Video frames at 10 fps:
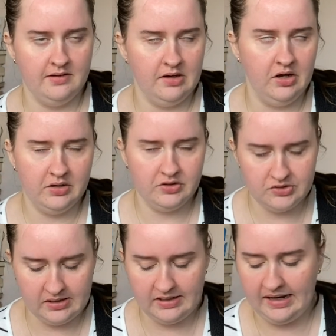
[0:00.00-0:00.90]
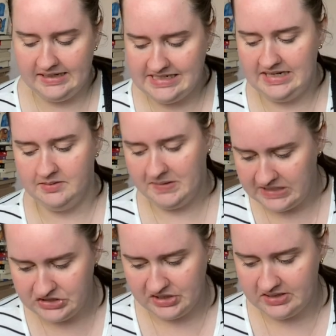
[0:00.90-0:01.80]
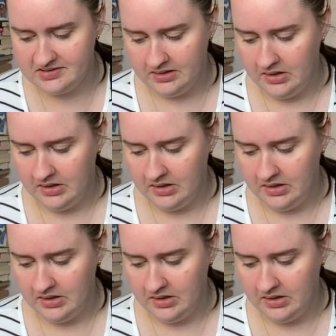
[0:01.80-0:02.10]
118 pages,